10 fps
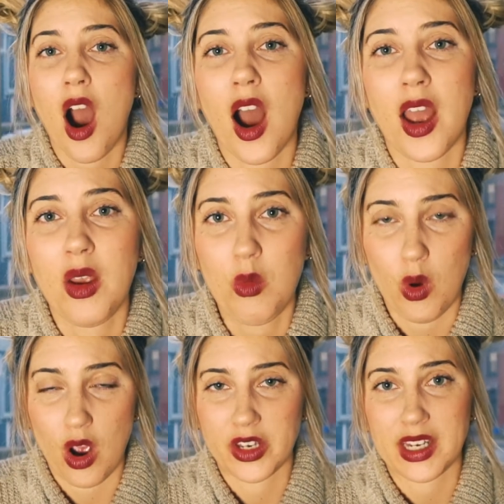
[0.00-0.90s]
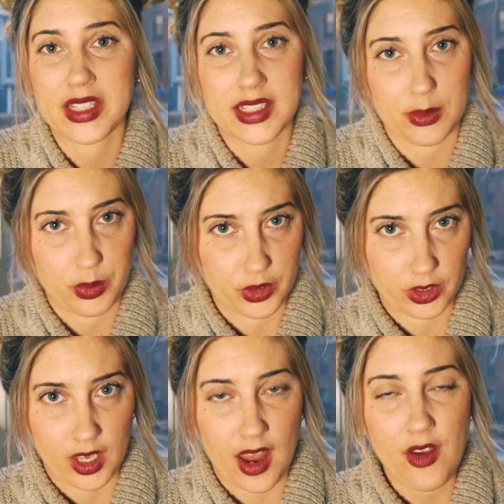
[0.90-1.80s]
I want a simpler
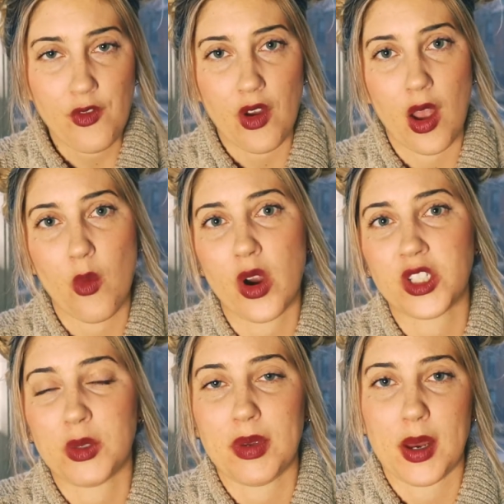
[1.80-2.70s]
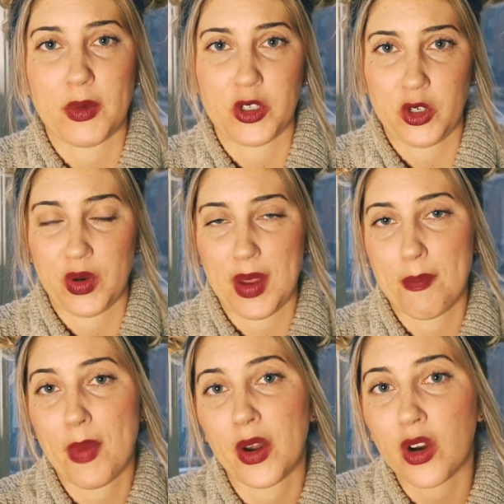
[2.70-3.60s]
life. I want to be able to
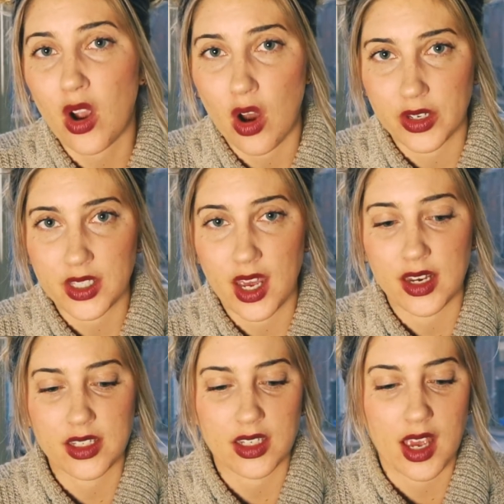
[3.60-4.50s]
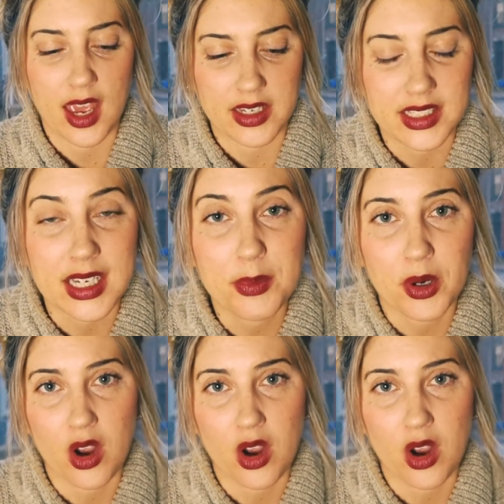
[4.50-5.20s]
create better content and deeper